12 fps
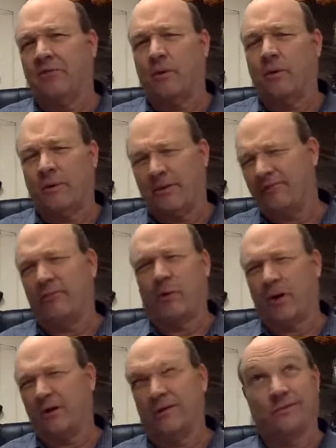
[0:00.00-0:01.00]
have
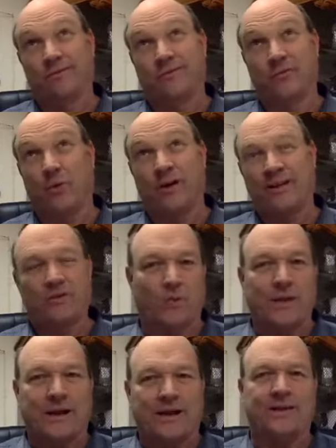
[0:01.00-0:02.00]

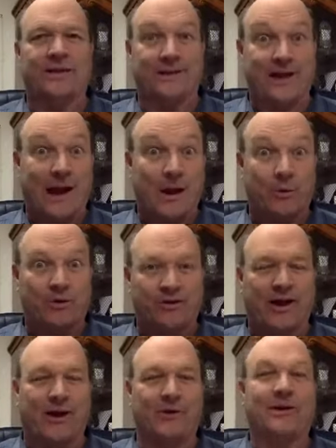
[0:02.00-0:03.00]
423, I think, in our
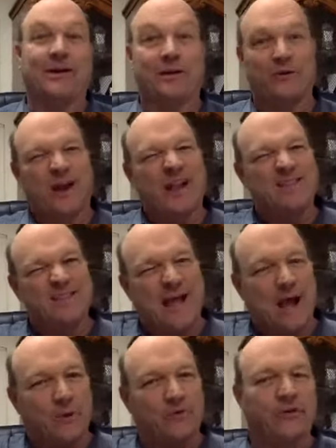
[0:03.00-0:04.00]
town, another
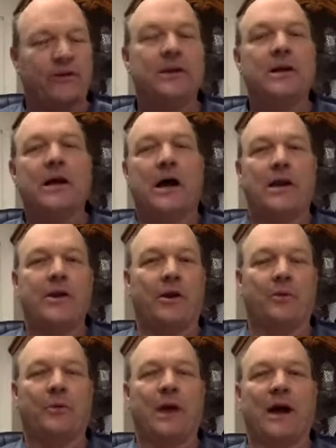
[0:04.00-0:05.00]
8,000
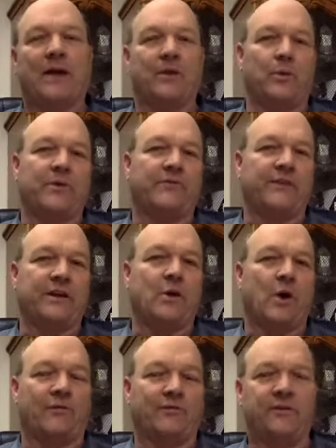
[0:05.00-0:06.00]
nearby that we feed
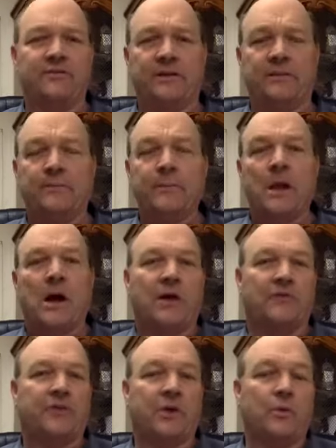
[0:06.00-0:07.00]
off of. And
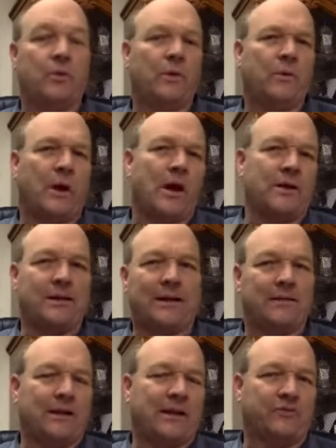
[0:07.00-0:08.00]
so we run,
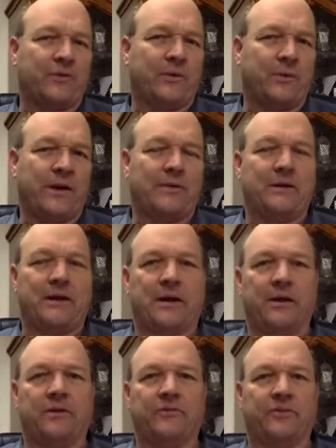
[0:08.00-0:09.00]
last week we had about
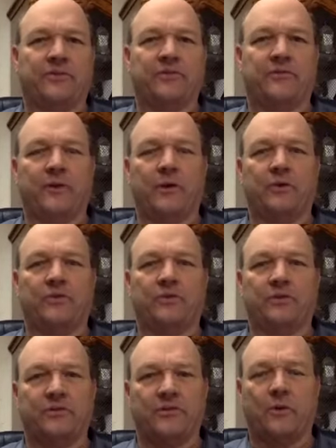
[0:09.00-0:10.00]
160 folks,
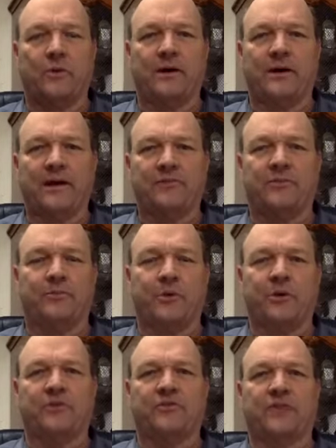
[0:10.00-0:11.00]
and so had some pretty
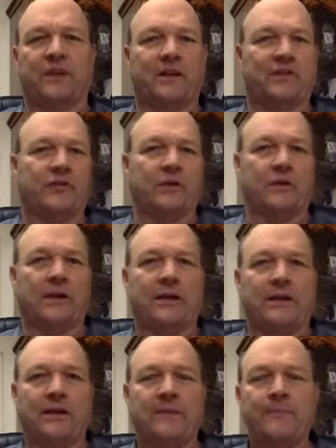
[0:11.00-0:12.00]
good Sundays here
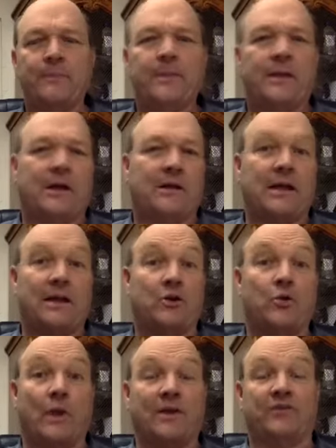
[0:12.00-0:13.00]
lately. A lot of
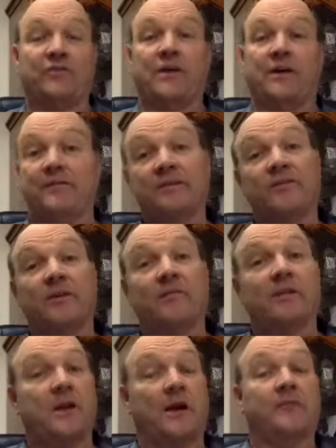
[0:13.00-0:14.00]
great stuff, and some of
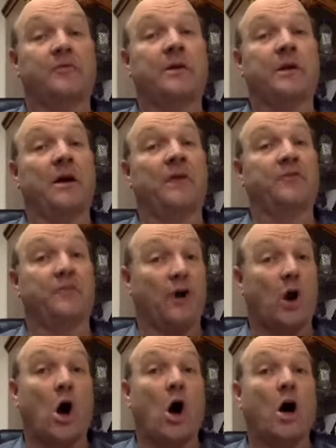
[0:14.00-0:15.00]
it comes because of
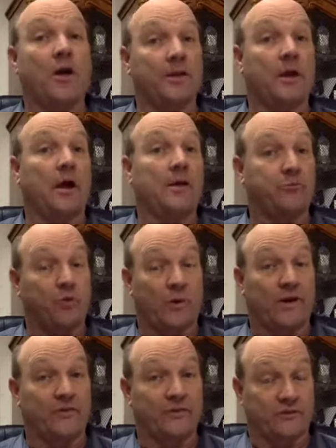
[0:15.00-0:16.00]
our online
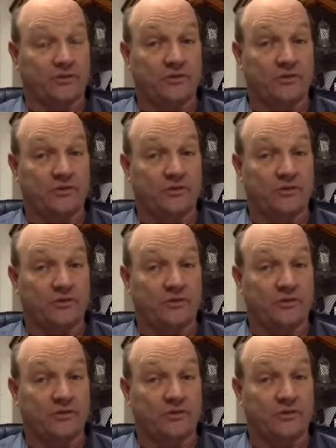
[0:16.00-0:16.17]
presence.